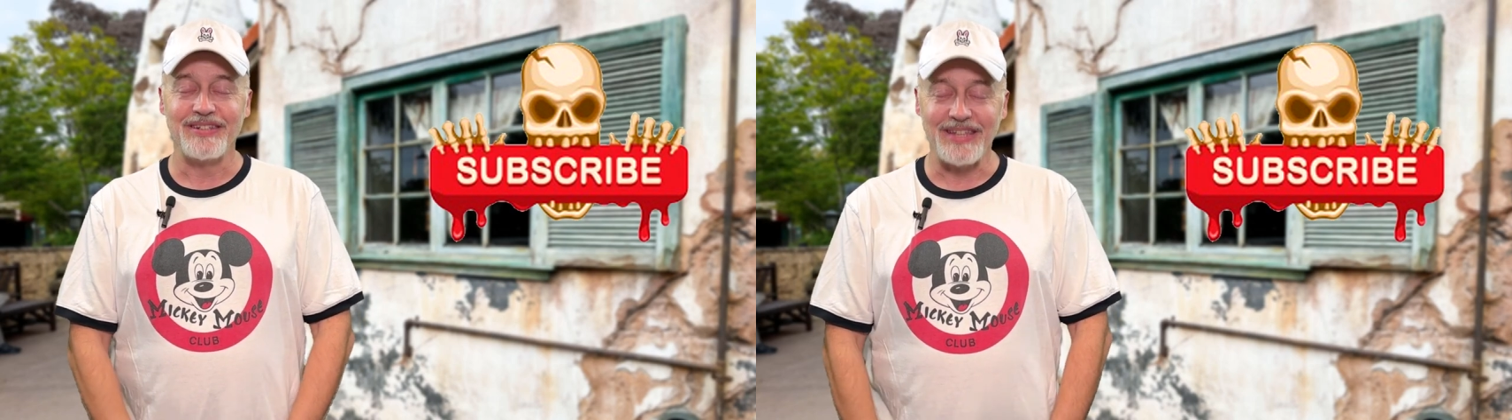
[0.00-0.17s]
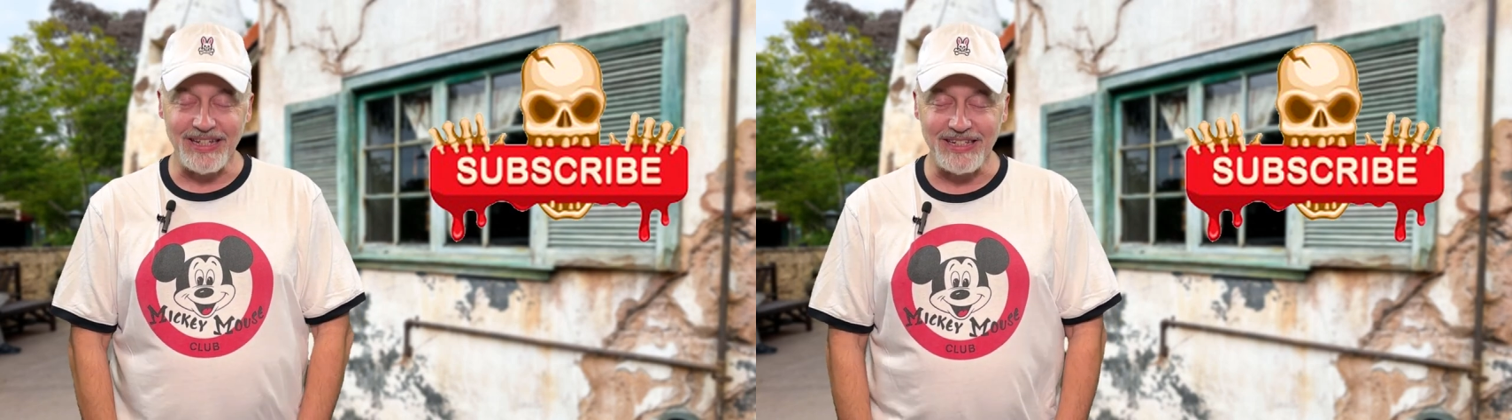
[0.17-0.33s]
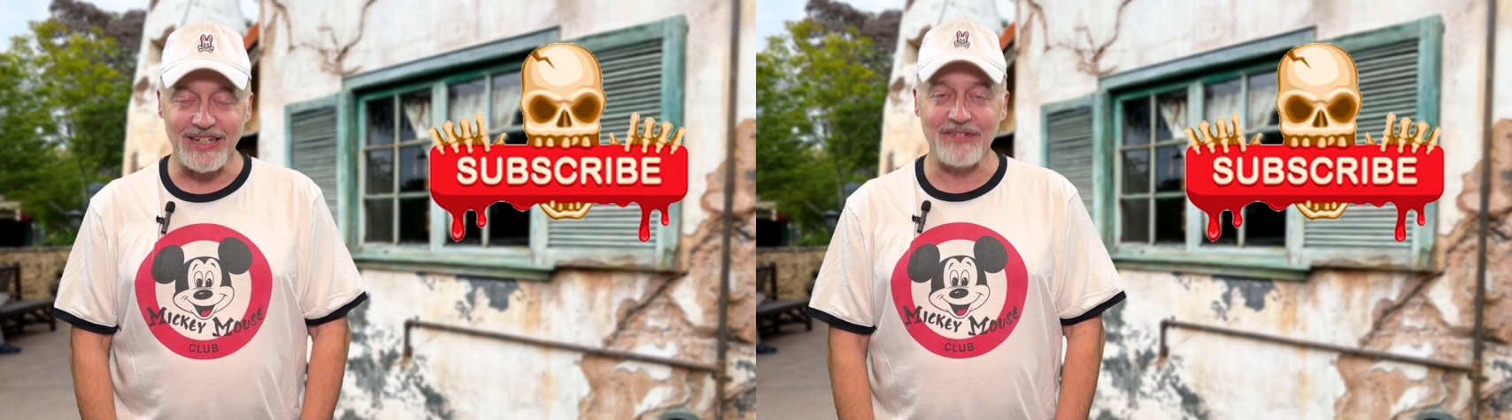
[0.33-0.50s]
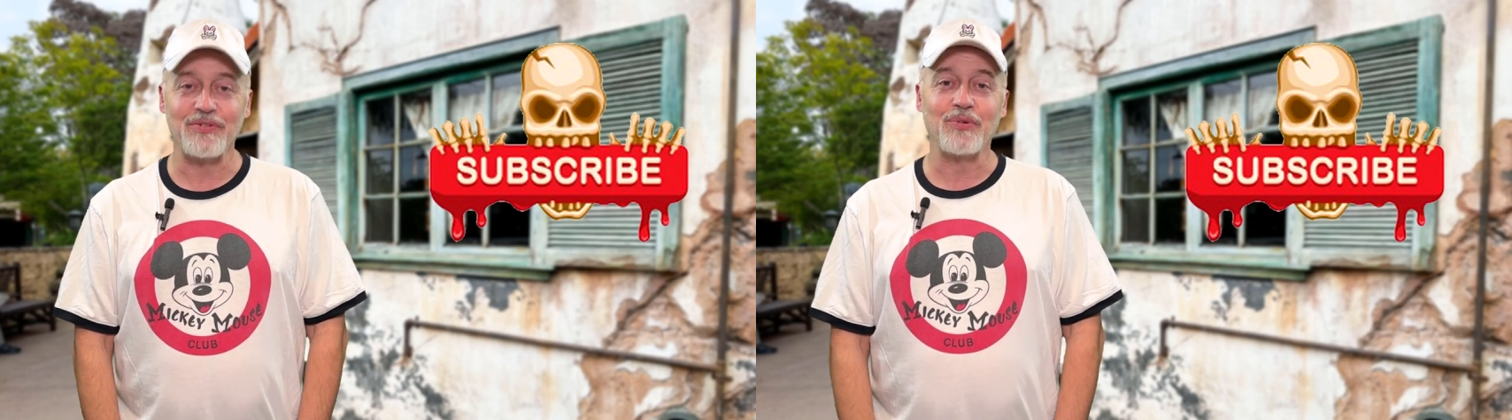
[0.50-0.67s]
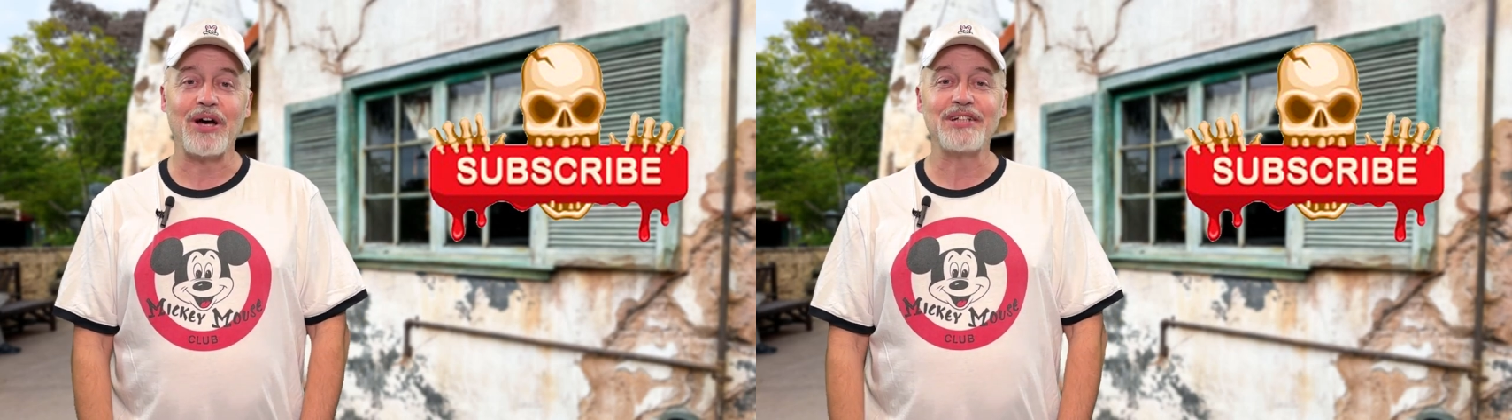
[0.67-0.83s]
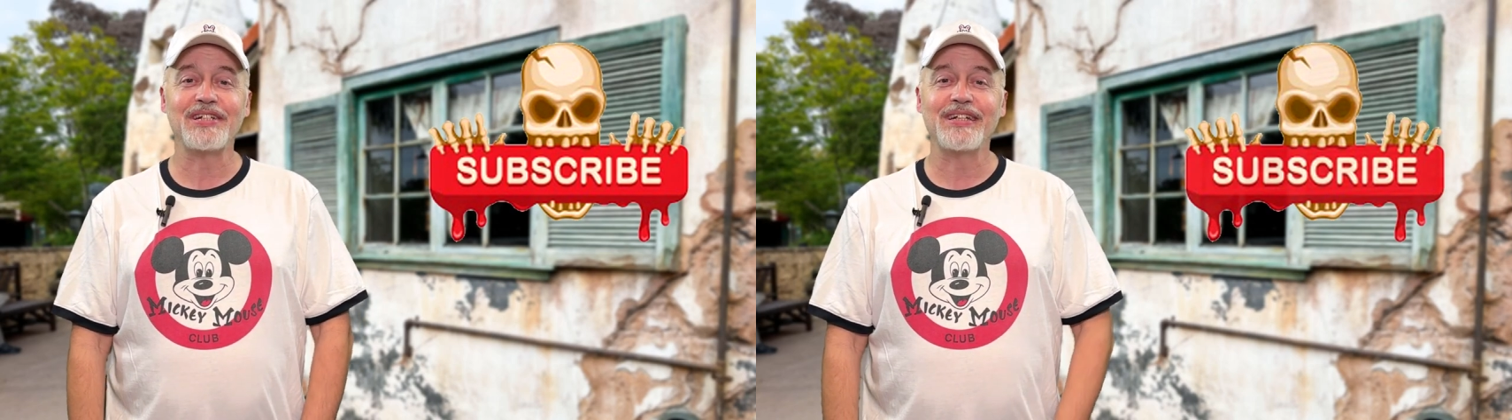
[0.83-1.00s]
Thanks again for
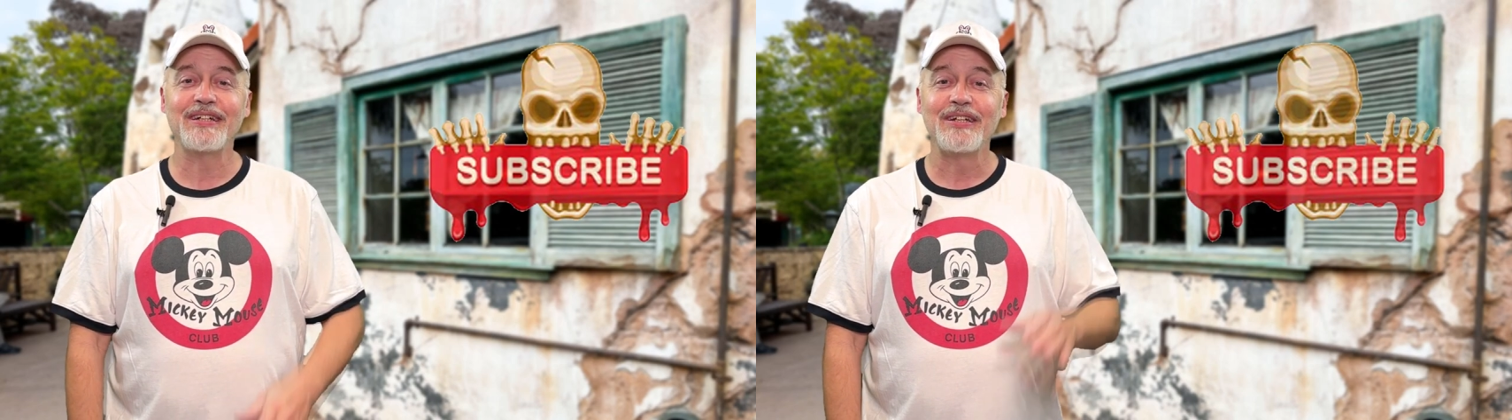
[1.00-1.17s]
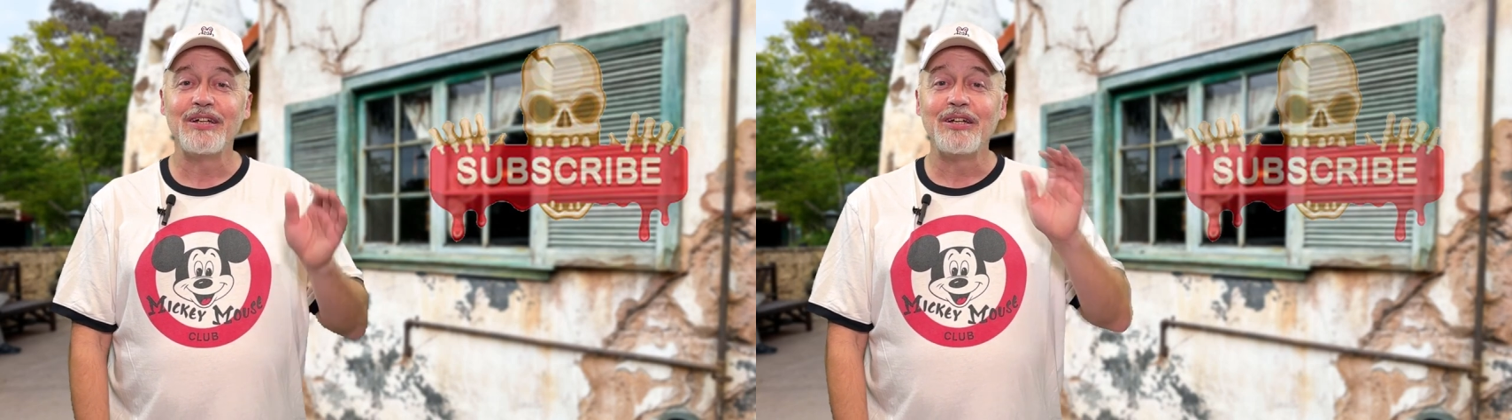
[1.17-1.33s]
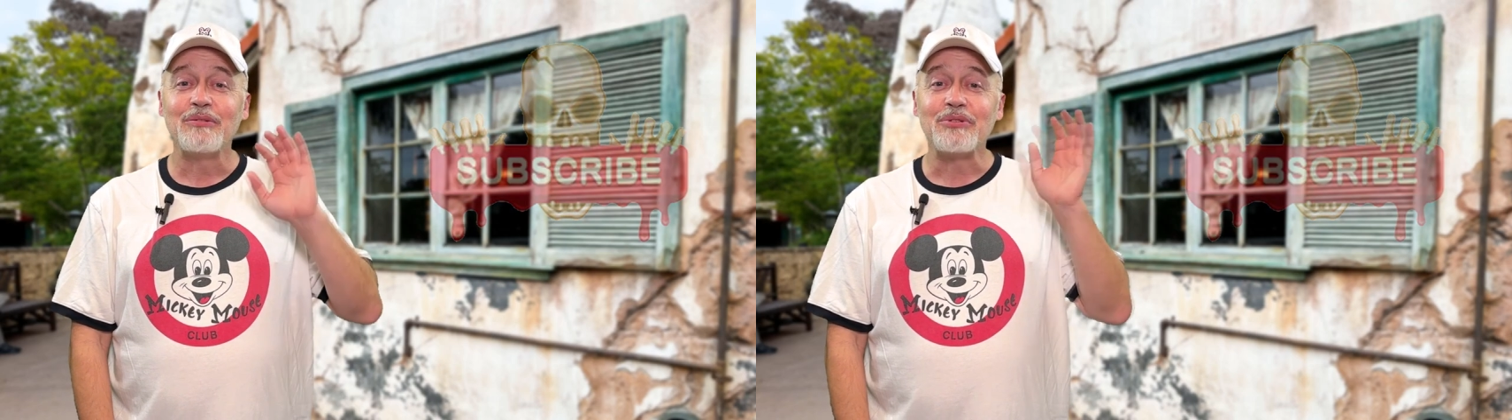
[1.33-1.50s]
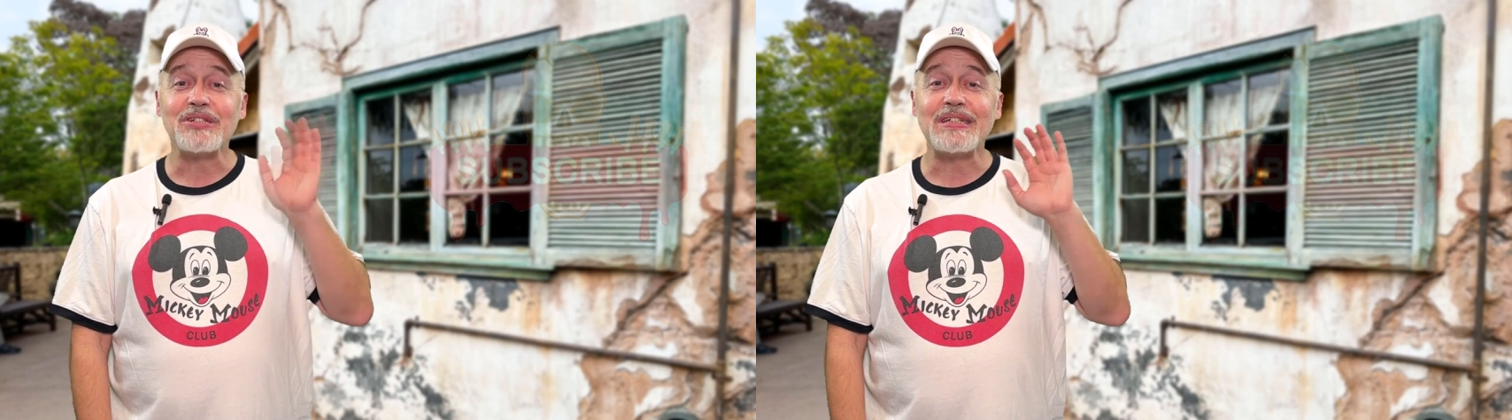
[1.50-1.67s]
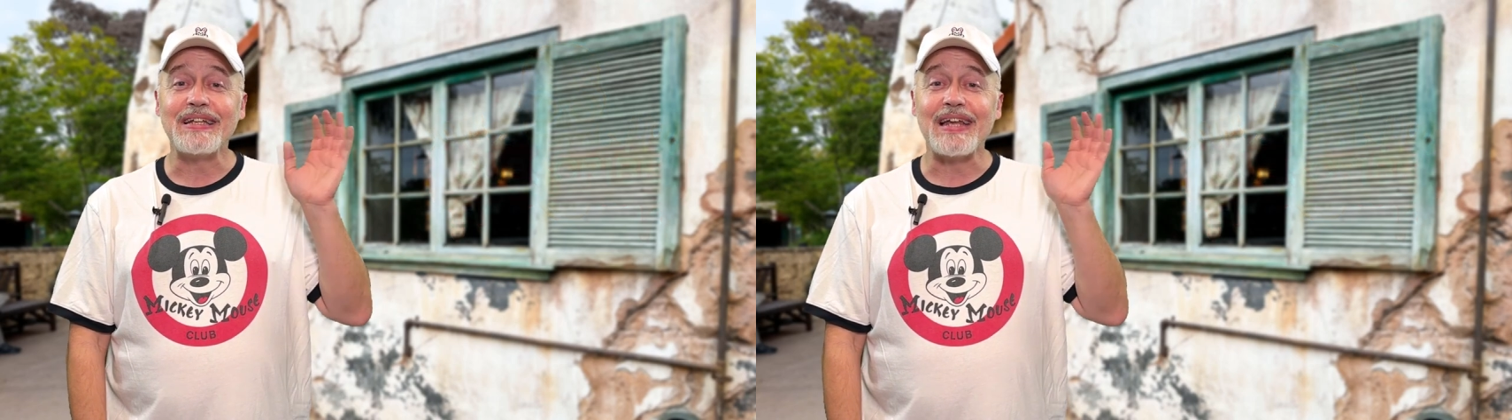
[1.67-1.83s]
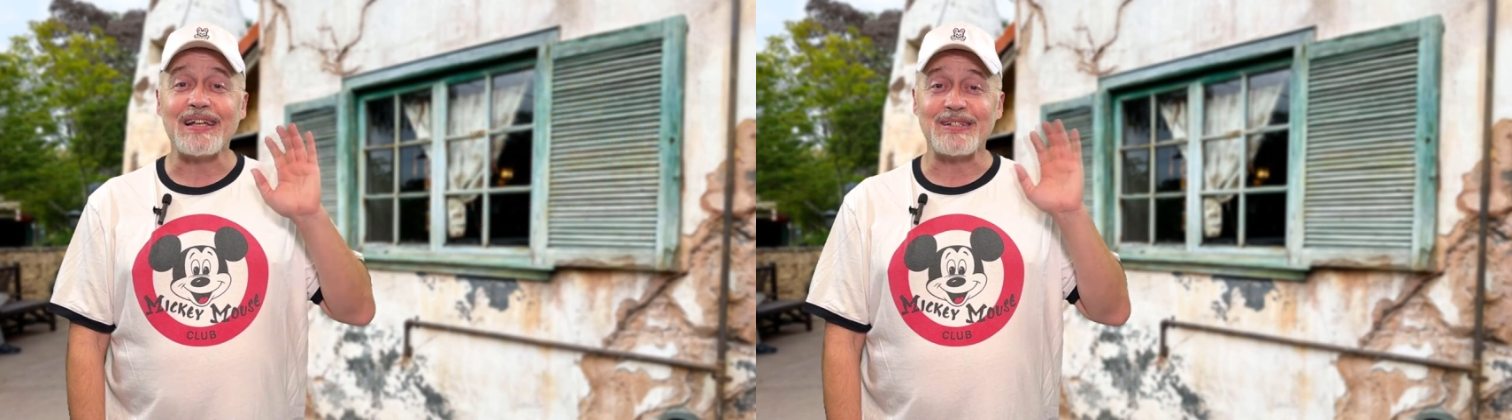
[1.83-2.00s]
watching. We'll
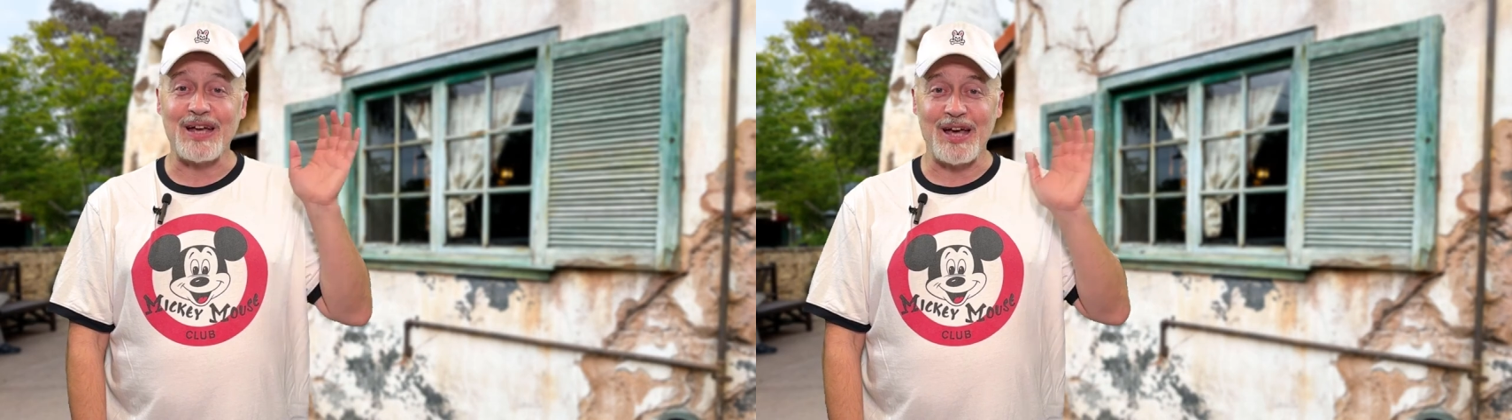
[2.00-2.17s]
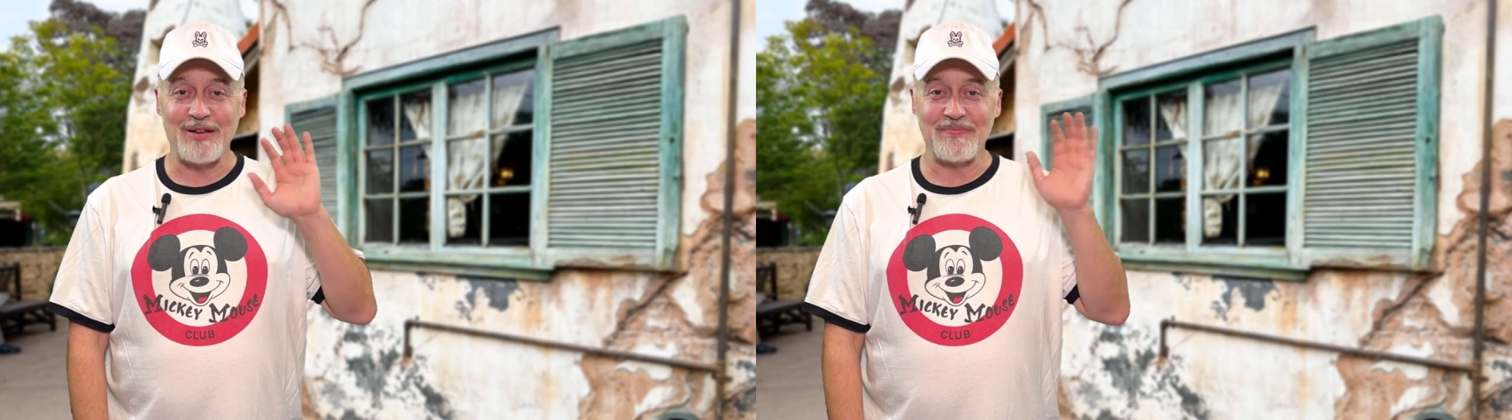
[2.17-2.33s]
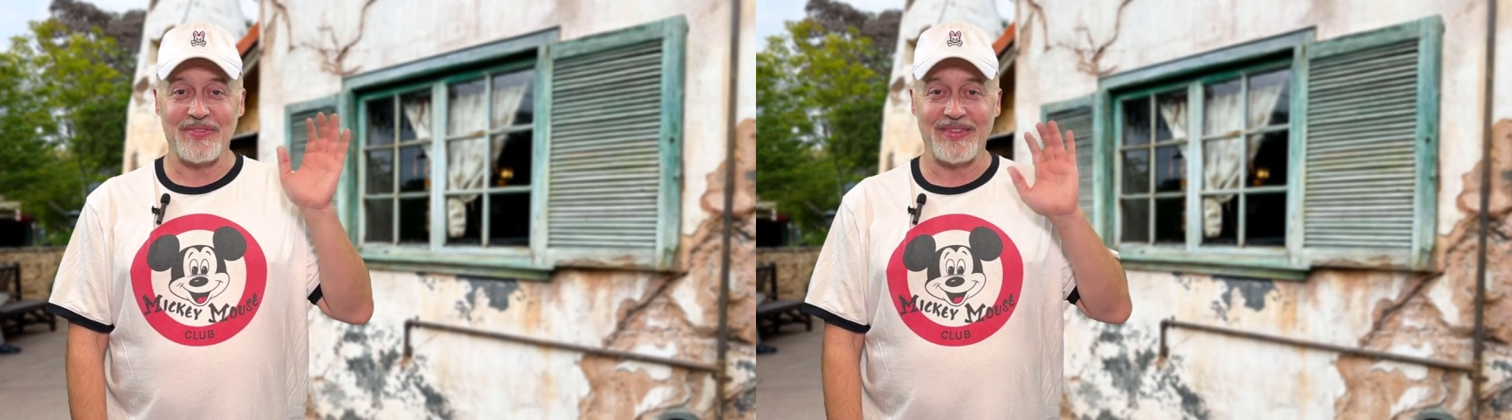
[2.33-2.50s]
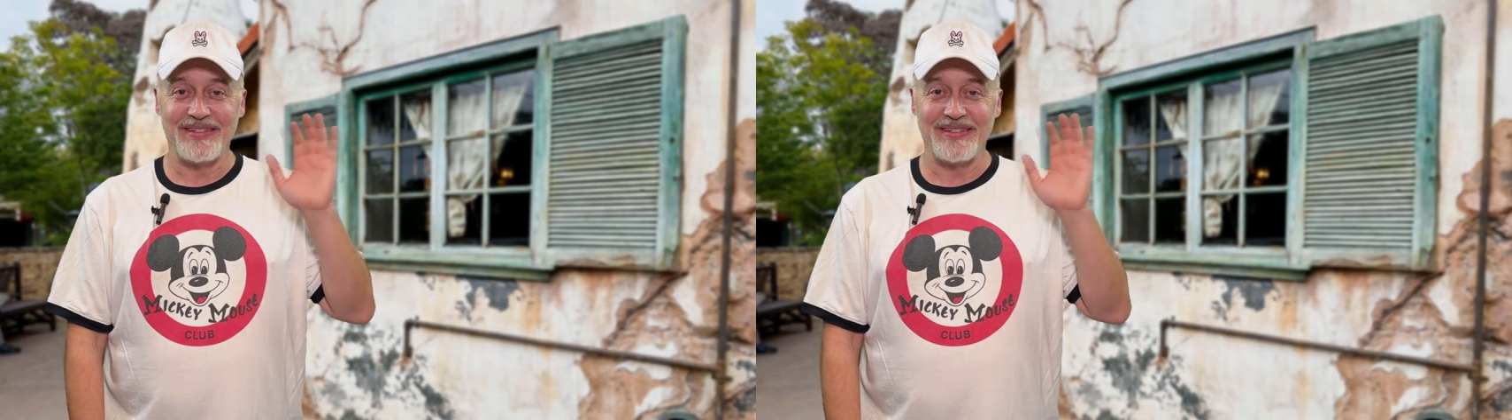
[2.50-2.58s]
see you next time.